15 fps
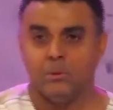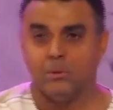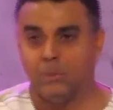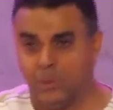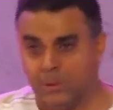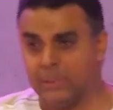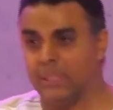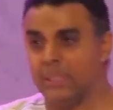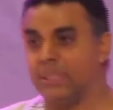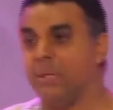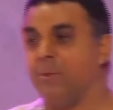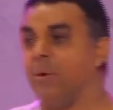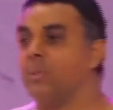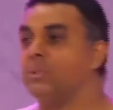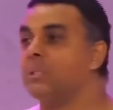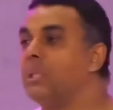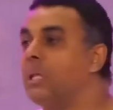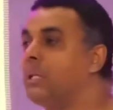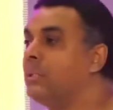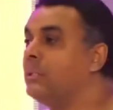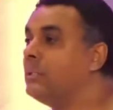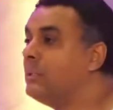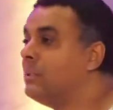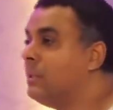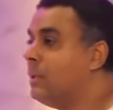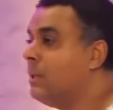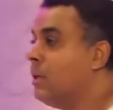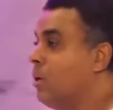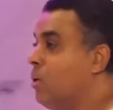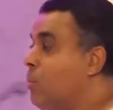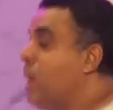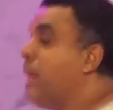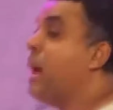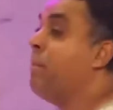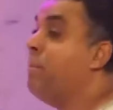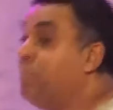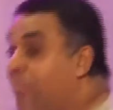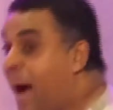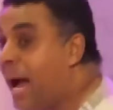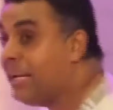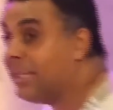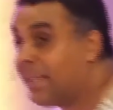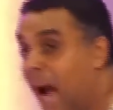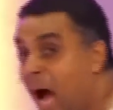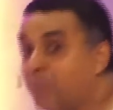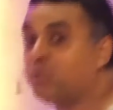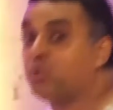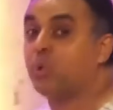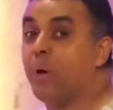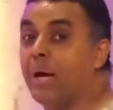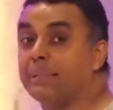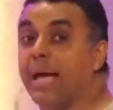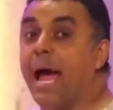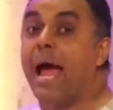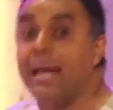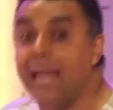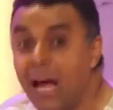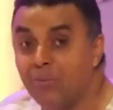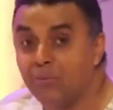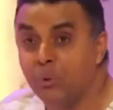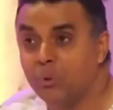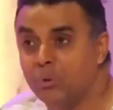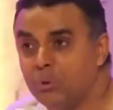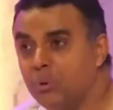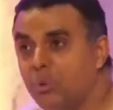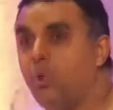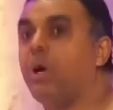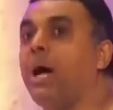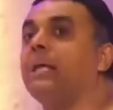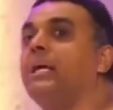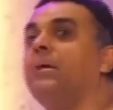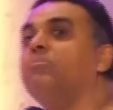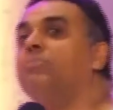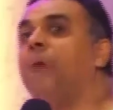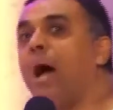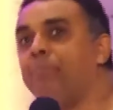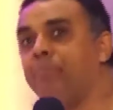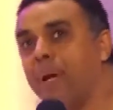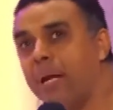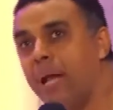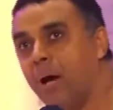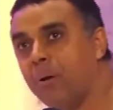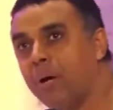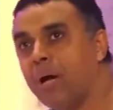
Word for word: It's a serious thing. When a man comes to you and says, I love you, you look at him up and down.